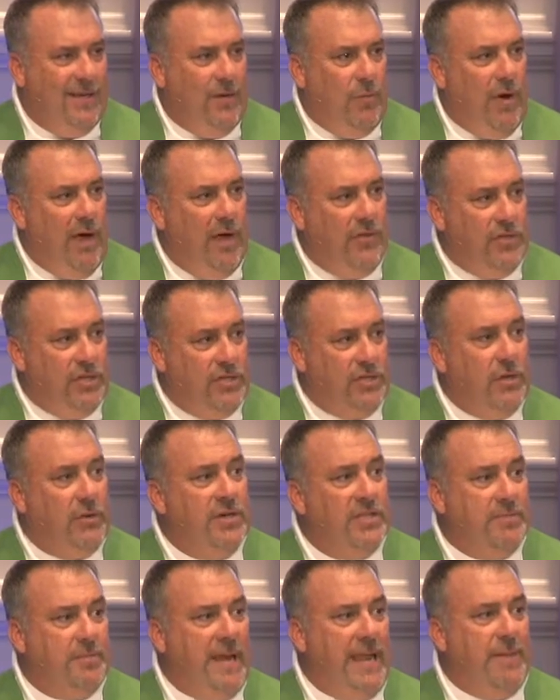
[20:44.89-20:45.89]
Well, the
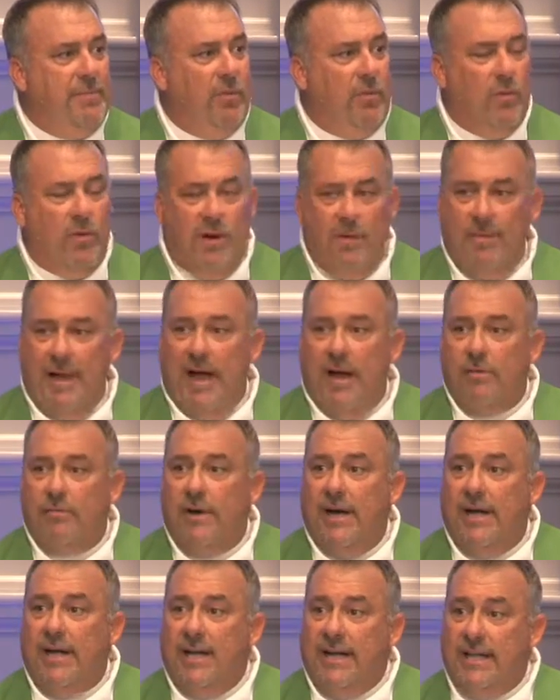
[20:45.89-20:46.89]
Jewish people were about
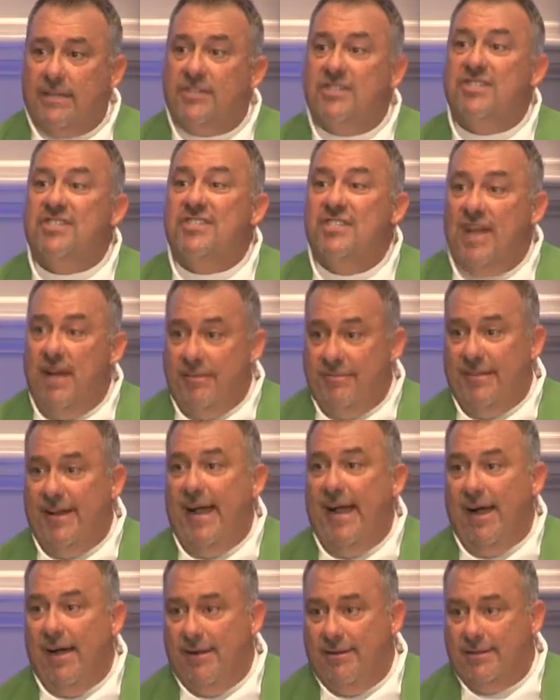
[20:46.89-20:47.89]
ready to get snuffed
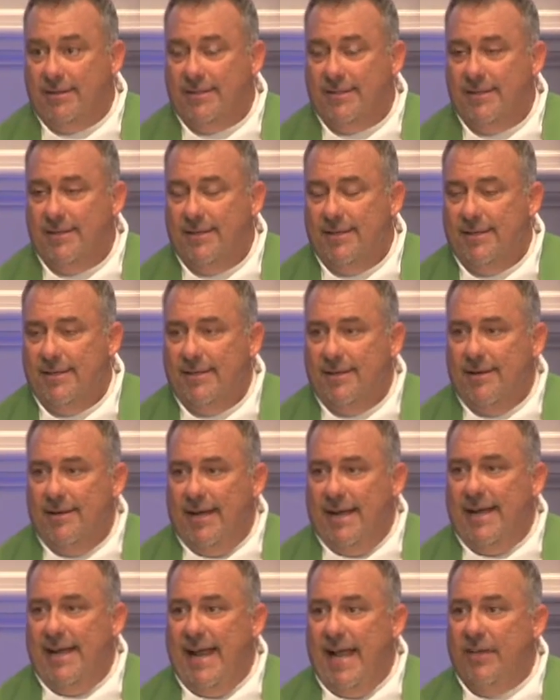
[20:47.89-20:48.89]
out,
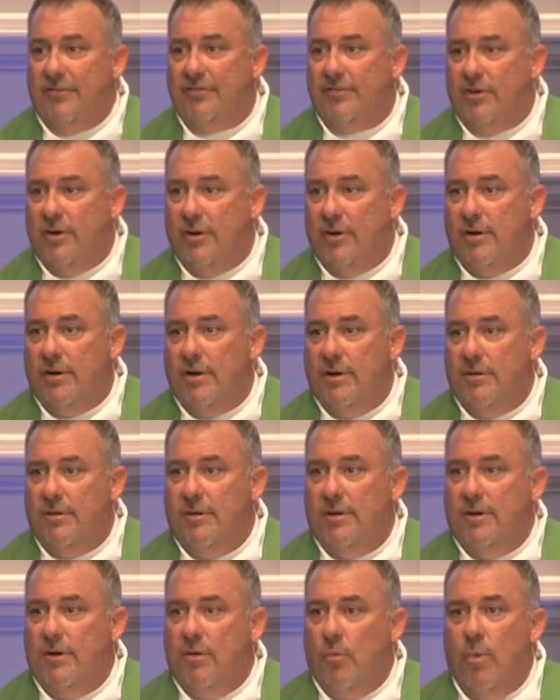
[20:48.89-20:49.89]
and Esther
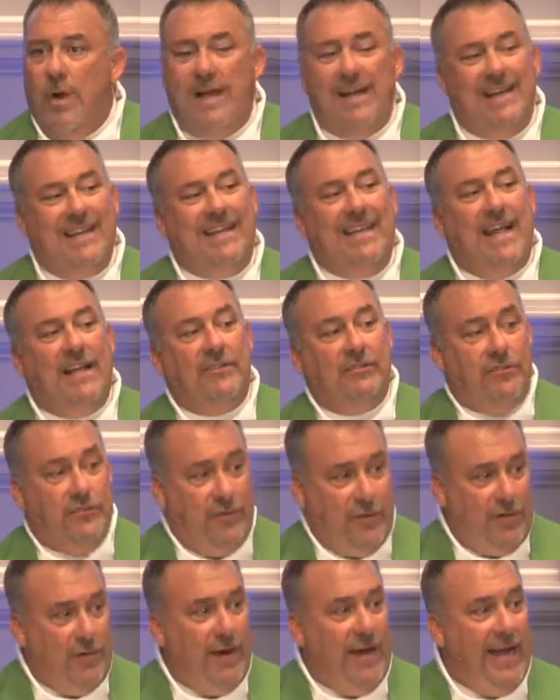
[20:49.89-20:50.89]
went against
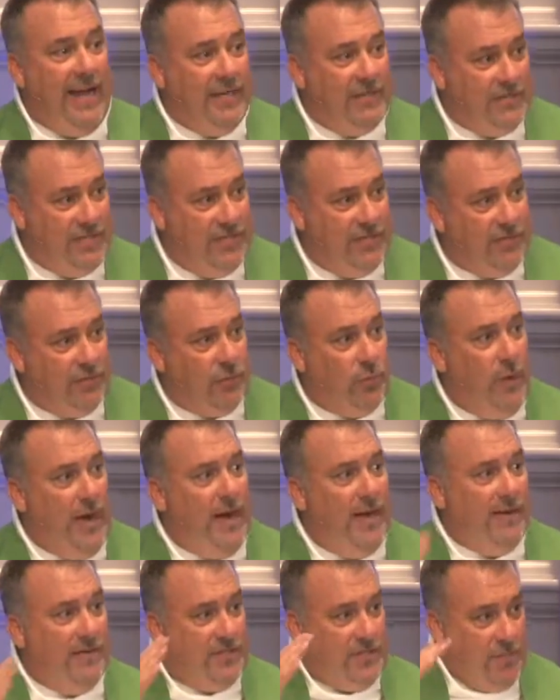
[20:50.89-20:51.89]
the grain.
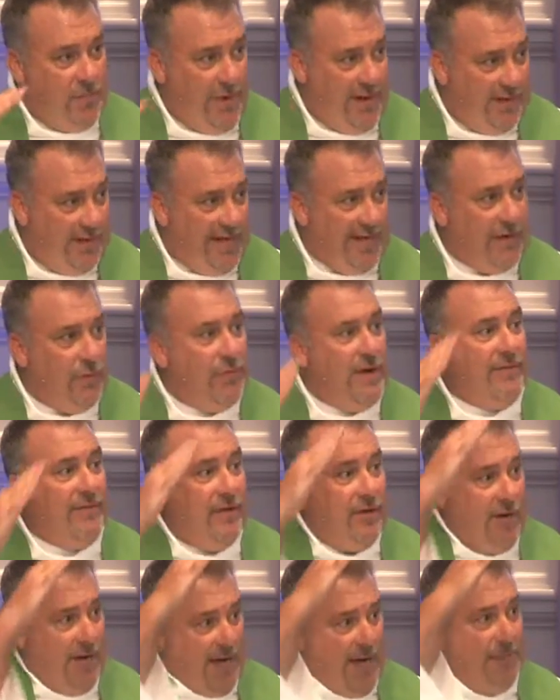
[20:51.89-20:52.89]
She went like a
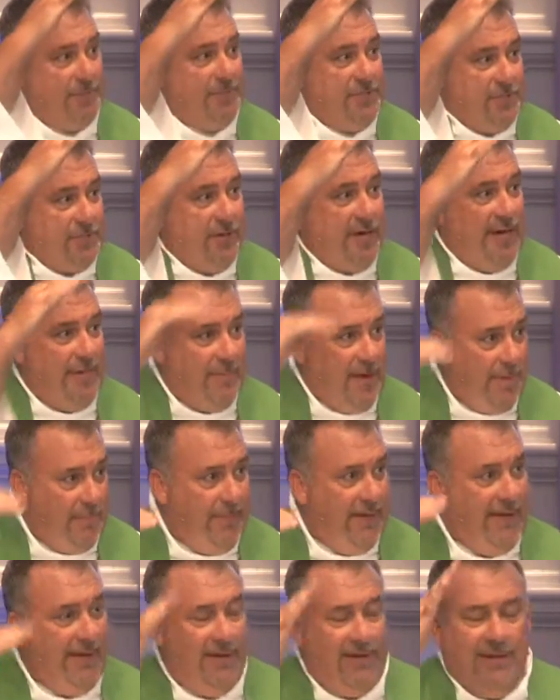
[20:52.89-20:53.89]
river upstream,
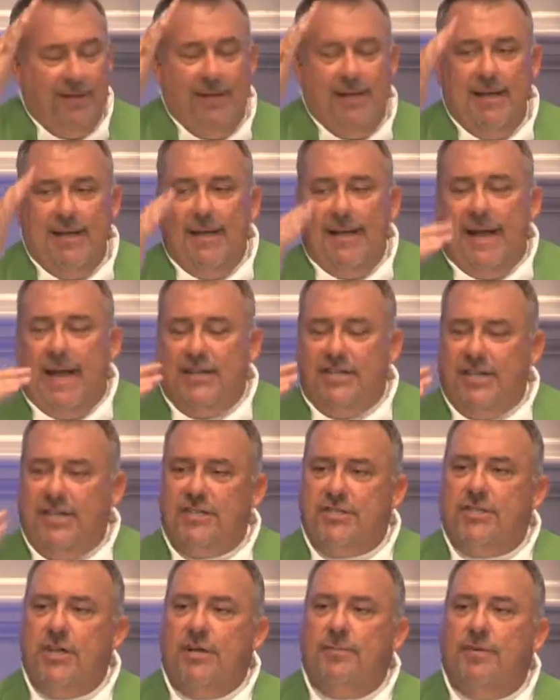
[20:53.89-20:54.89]
uphill. And she
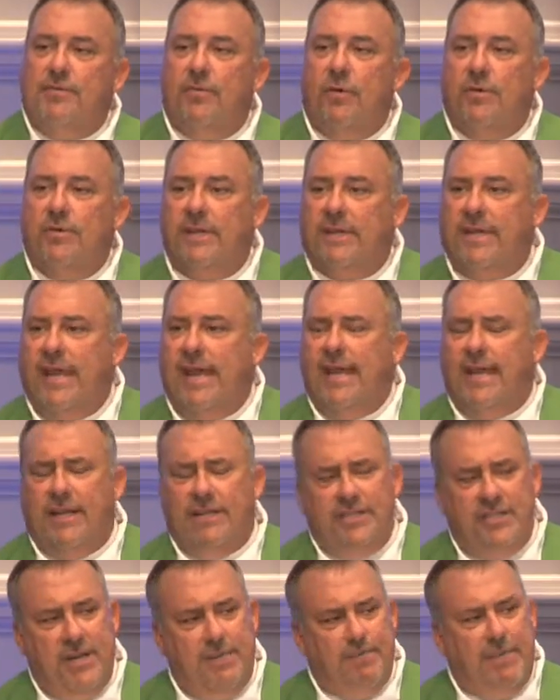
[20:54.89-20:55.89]
stood before the king and
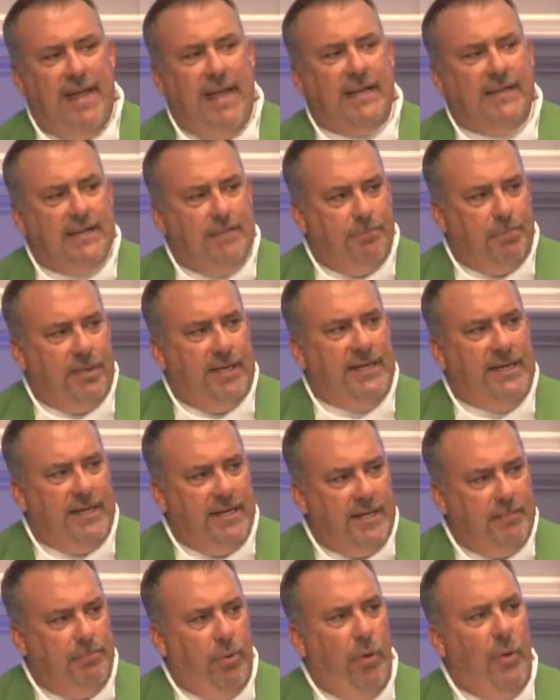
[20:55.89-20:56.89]
she begged and pleaded
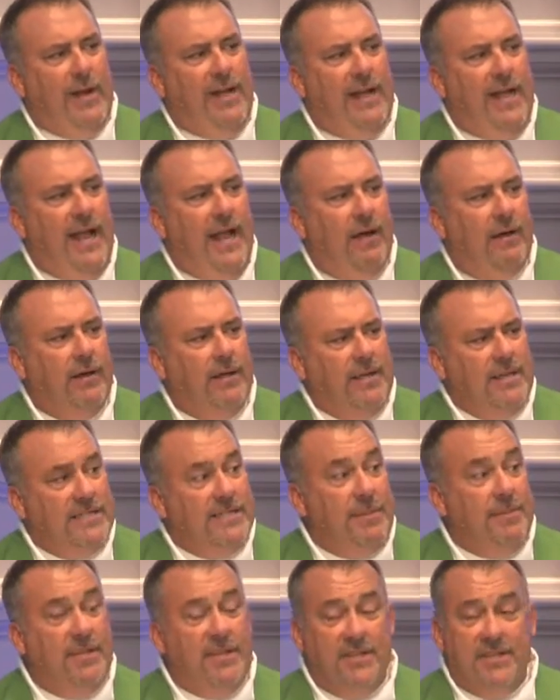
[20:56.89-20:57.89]
and pointed out
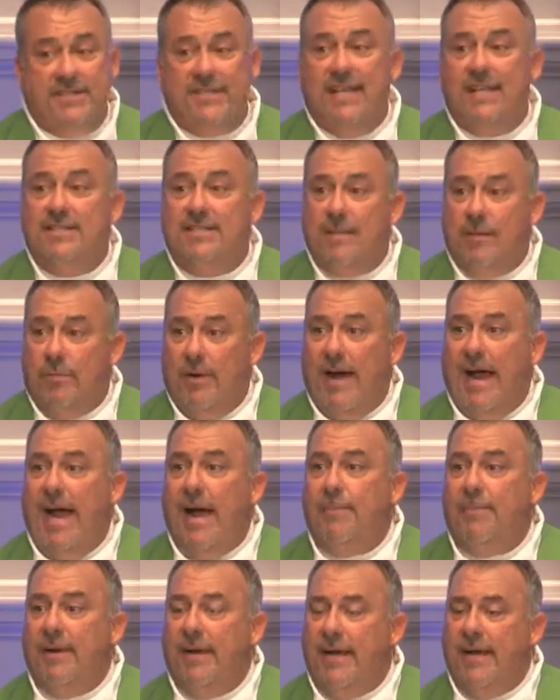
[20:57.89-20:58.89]
some of the sins that were
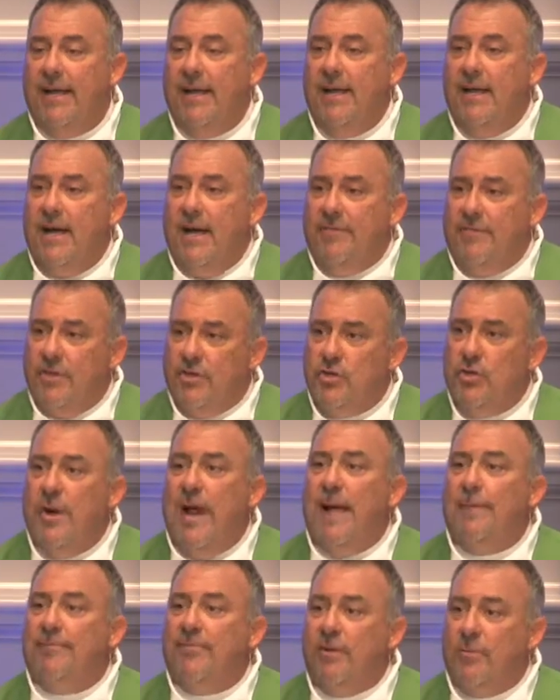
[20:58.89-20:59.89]
happening, of the
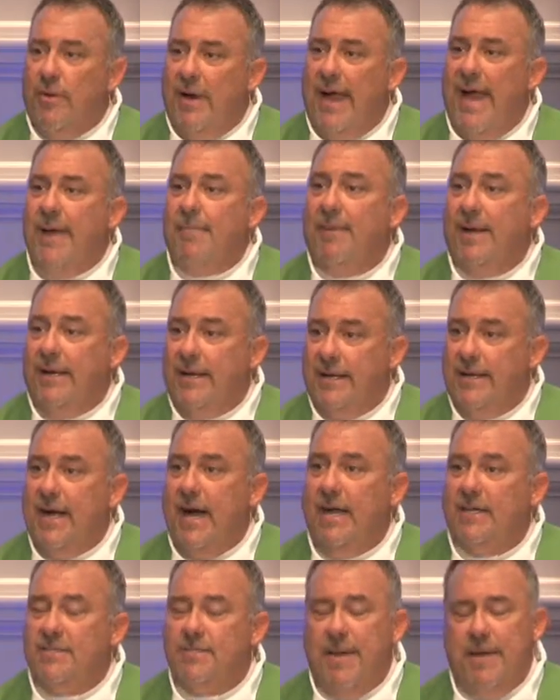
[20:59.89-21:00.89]
traps that were happening to
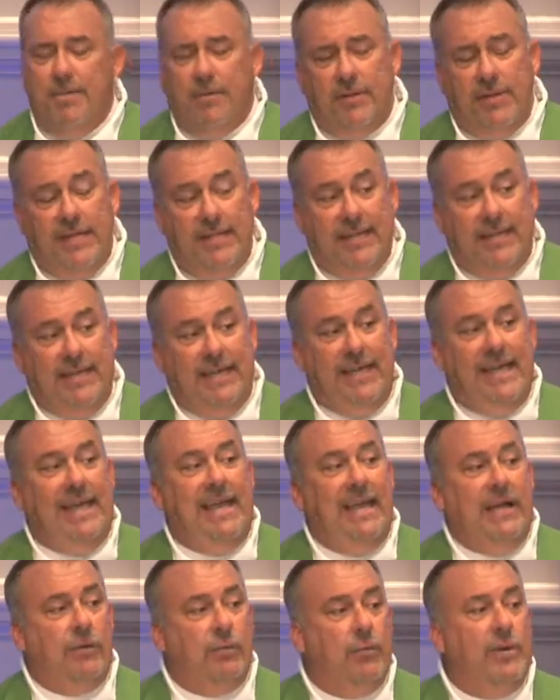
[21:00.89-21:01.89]
God's people. And the
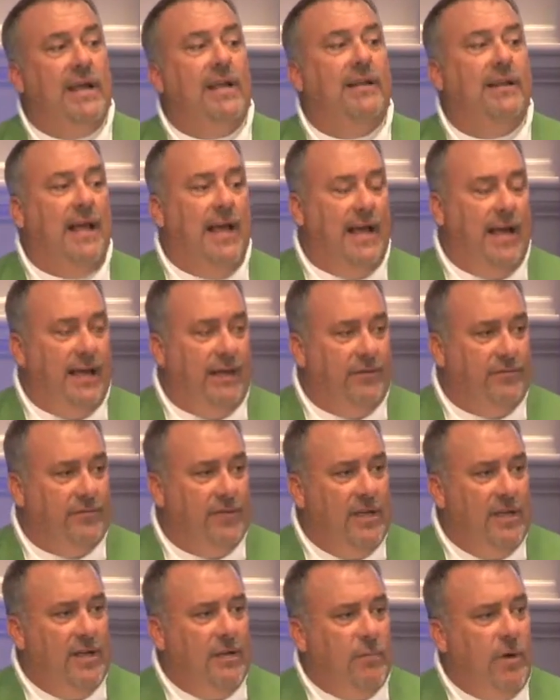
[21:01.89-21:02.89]
king realized
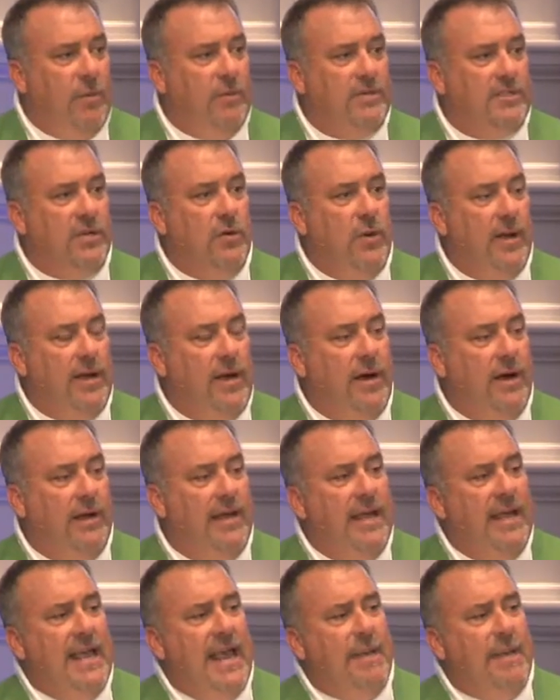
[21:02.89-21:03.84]
what was going on.